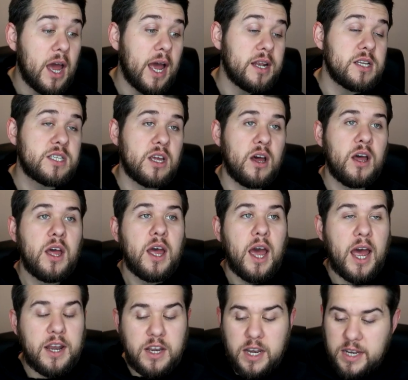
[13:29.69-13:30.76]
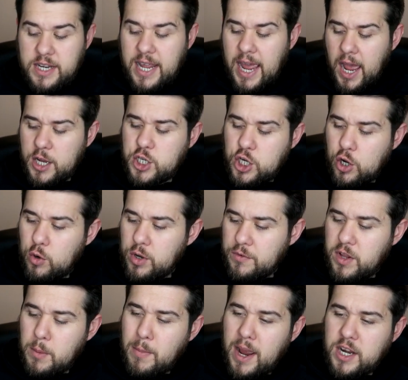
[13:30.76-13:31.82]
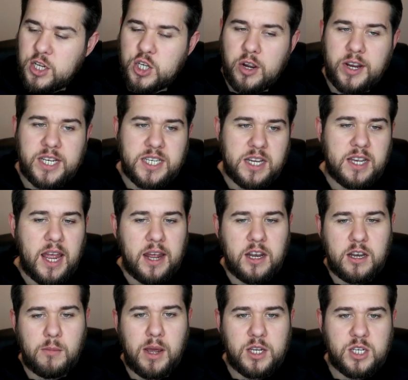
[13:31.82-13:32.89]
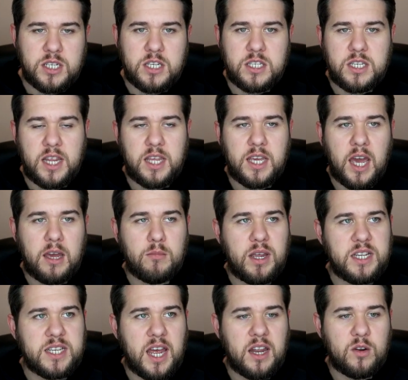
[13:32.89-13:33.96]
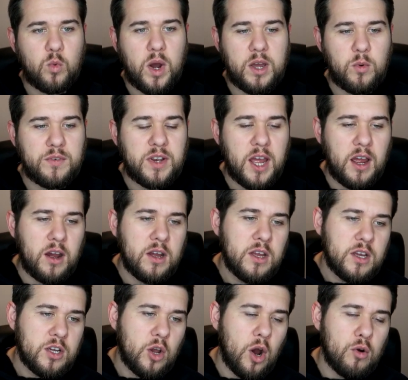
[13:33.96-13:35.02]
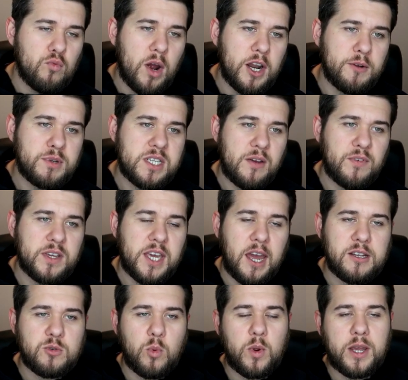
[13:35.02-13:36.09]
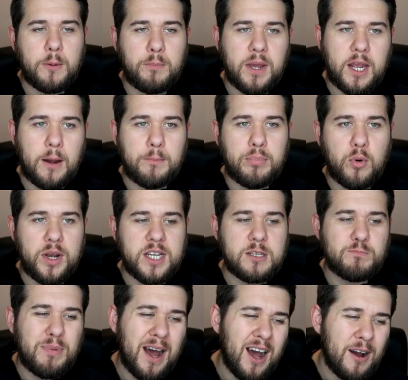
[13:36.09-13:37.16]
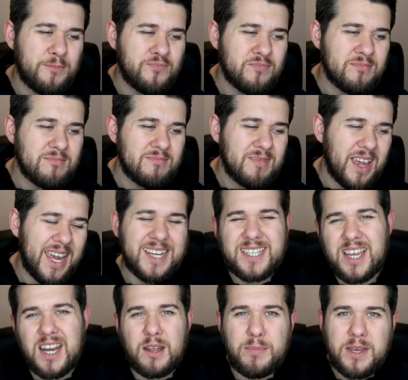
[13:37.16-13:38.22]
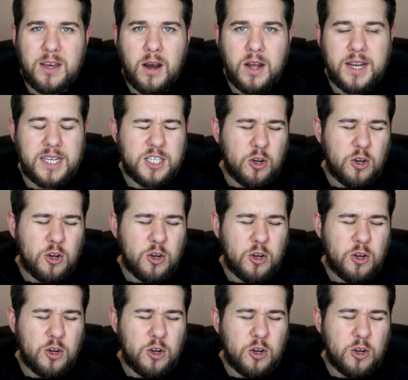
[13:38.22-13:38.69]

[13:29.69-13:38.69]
And the attitude of the manager, he said, now that the Manchester City game is out of the way, we've now got a run of 7 games where we can pick up points, but it's going to be hard.